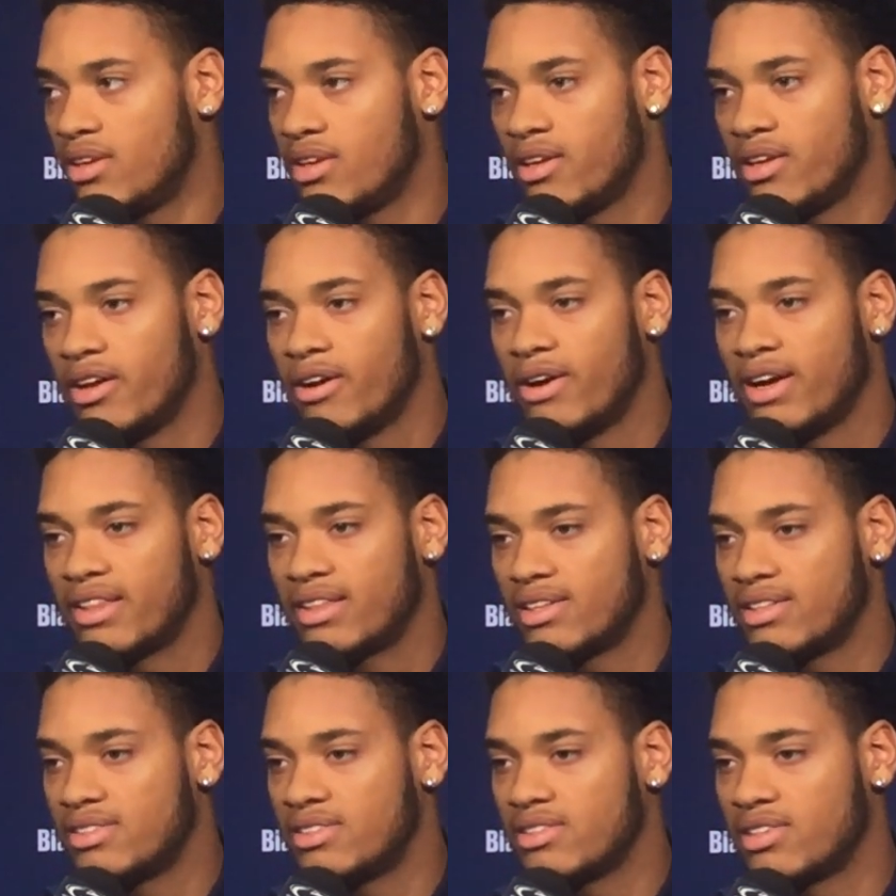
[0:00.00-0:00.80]
You know, I
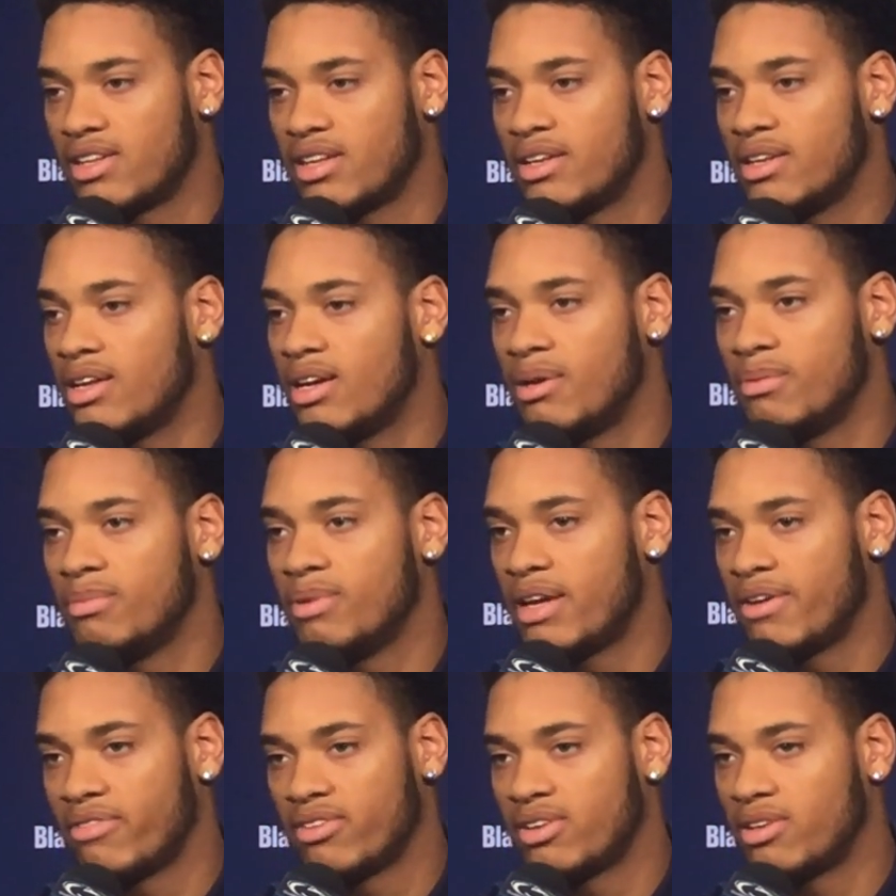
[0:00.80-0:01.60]
think he's going to end up
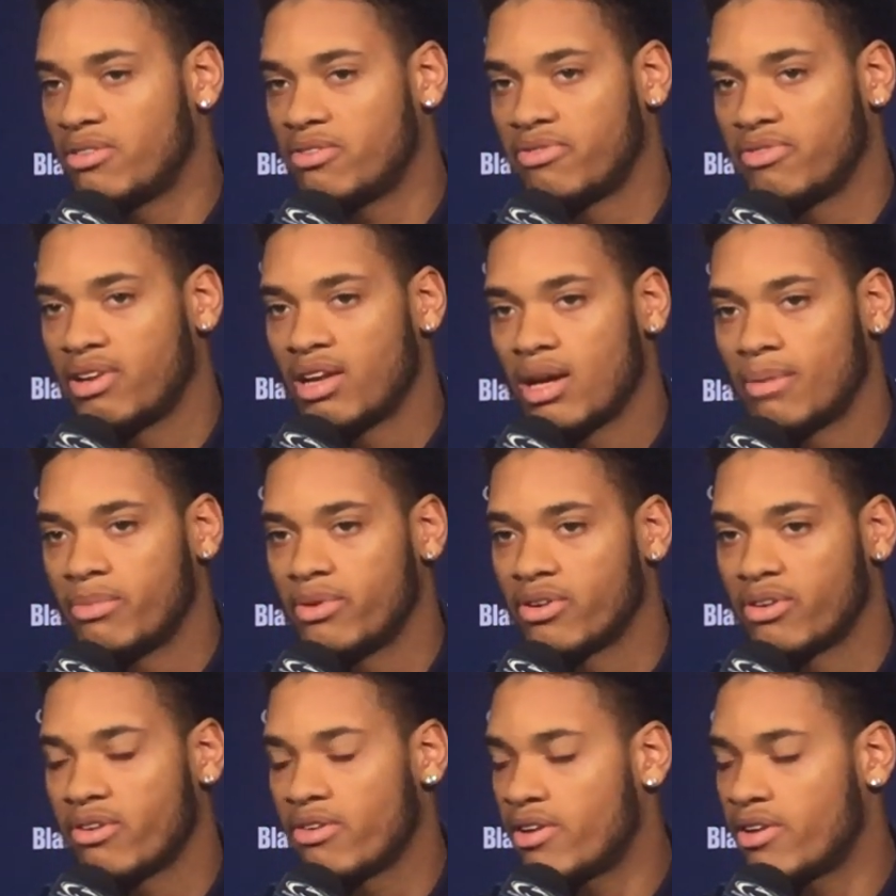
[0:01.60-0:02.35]
having a phenomenal